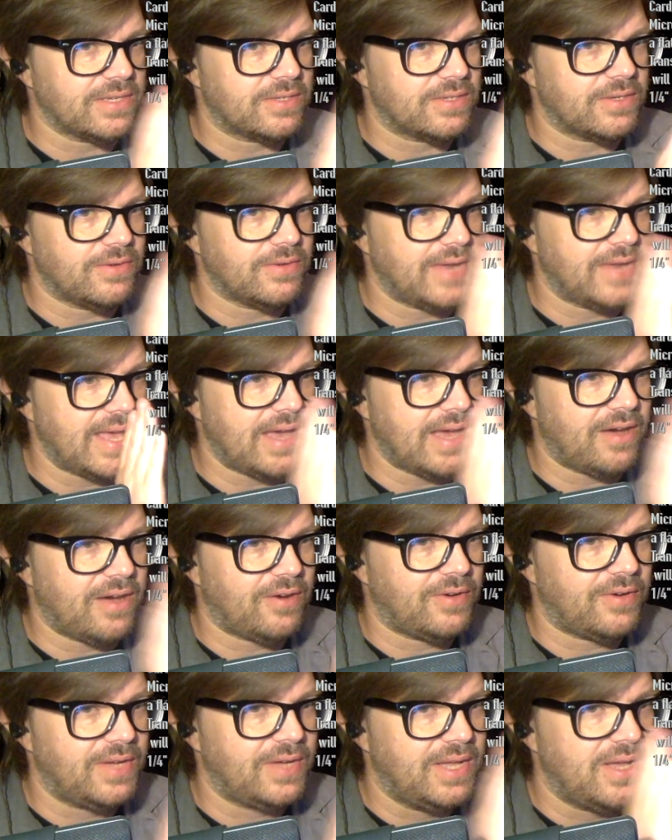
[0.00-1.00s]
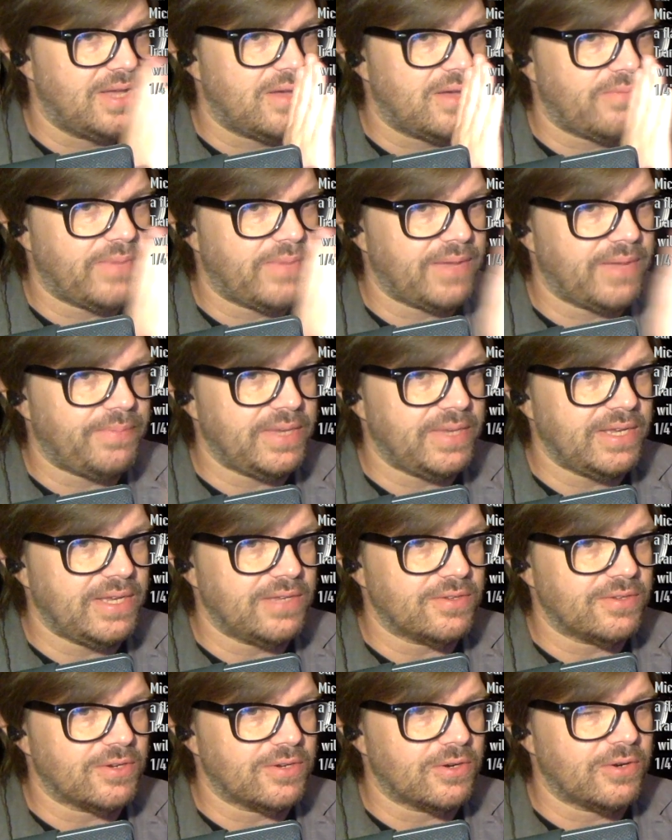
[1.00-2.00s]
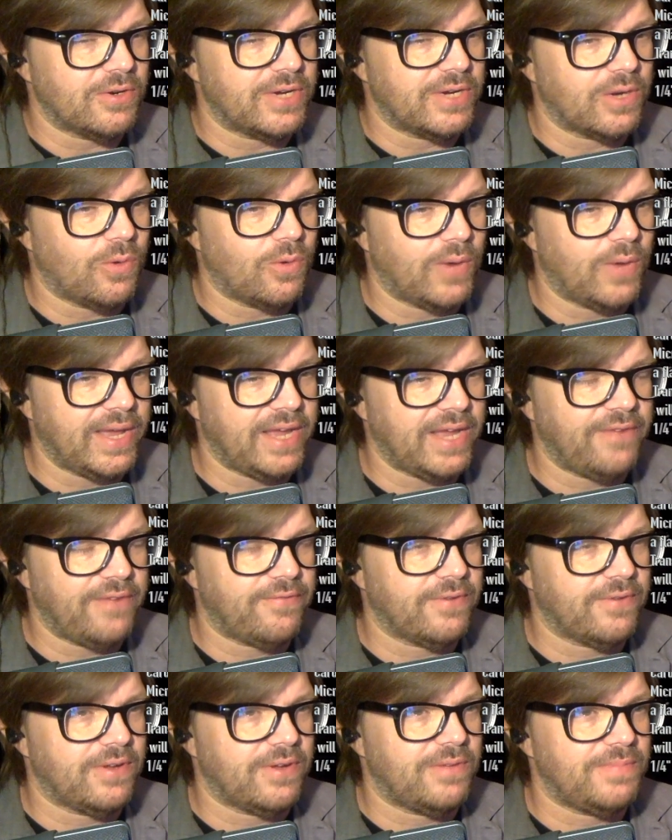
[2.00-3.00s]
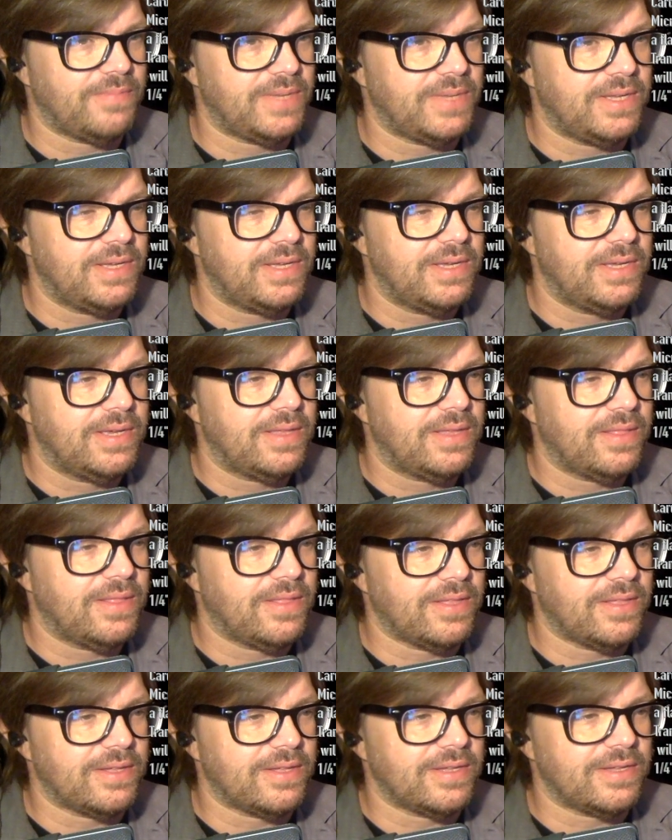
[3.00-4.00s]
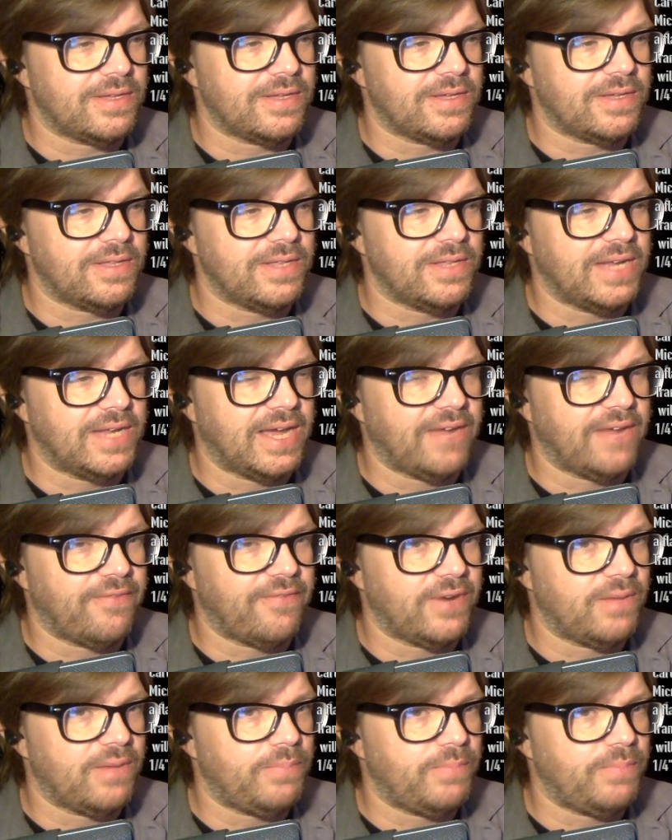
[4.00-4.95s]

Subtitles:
So now my P's are going away from the diaphragm.